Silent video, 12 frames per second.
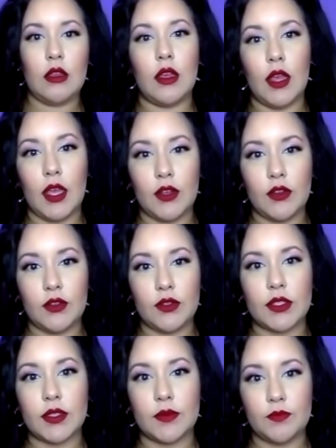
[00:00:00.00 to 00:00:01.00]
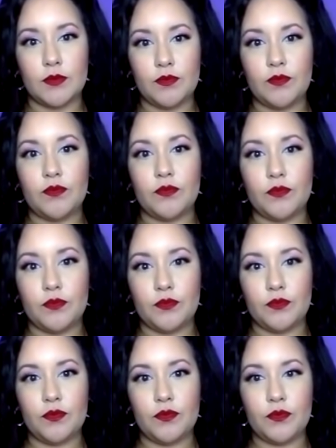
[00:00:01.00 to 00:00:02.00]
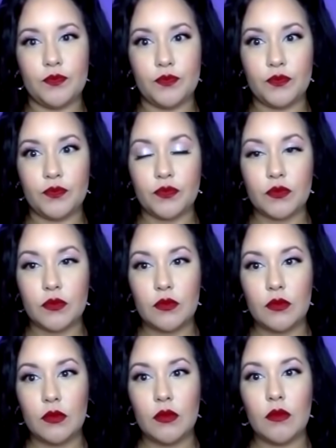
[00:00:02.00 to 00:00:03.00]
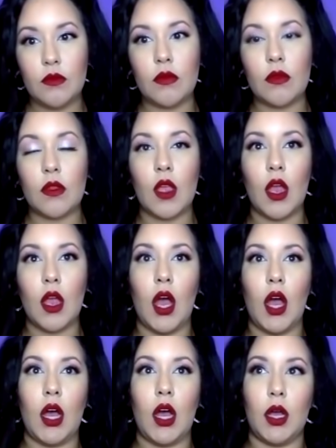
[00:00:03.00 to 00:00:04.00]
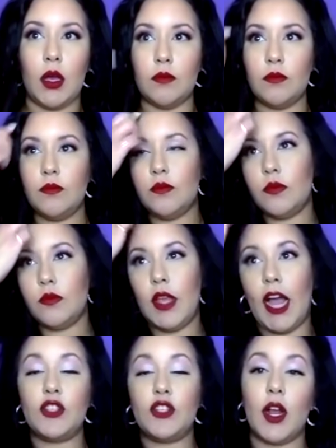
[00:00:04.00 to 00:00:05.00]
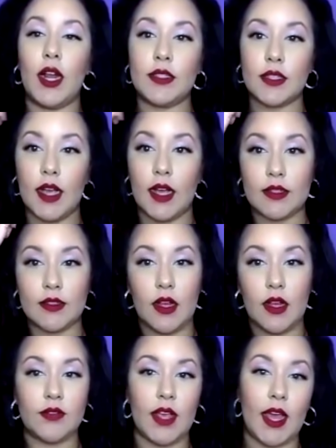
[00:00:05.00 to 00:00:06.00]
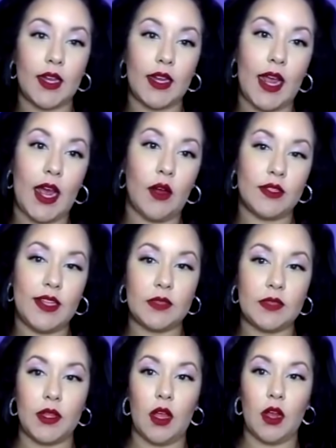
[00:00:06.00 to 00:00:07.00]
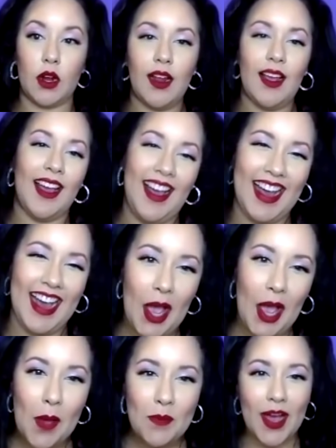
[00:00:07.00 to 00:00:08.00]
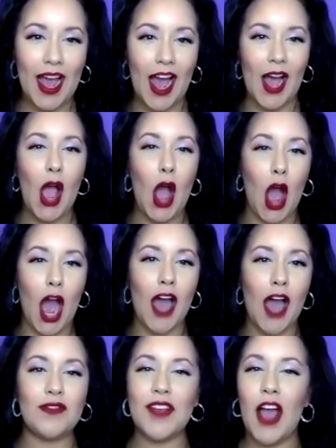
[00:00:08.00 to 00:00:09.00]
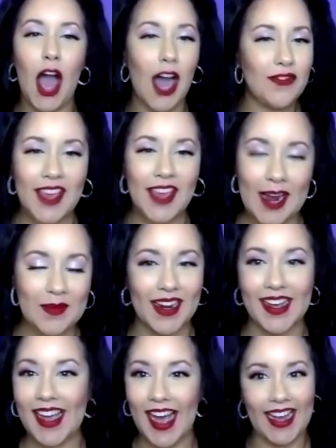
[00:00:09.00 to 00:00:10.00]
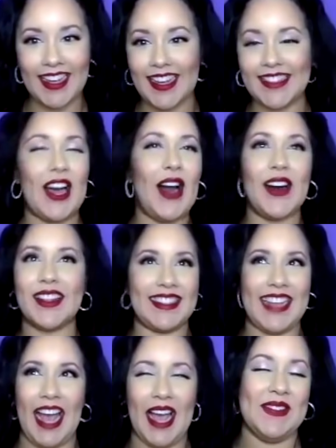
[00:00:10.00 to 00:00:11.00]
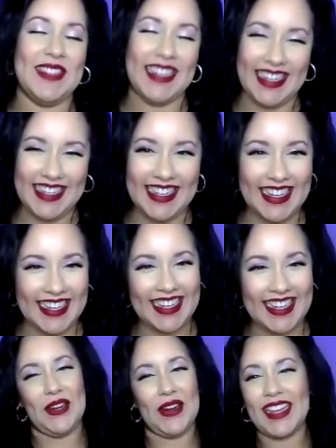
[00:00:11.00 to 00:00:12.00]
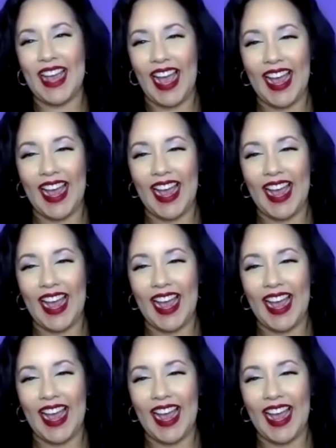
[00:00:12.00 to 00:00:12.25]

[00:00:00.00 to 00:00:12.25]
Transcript: And I'm sorry if I'm cussing too much. I'm really sorry. I hope that's okay. I try not to cuss because I'll have to edit it out. It takes me longer, but sorry. Off camera, I cuss all the time. I'm okay.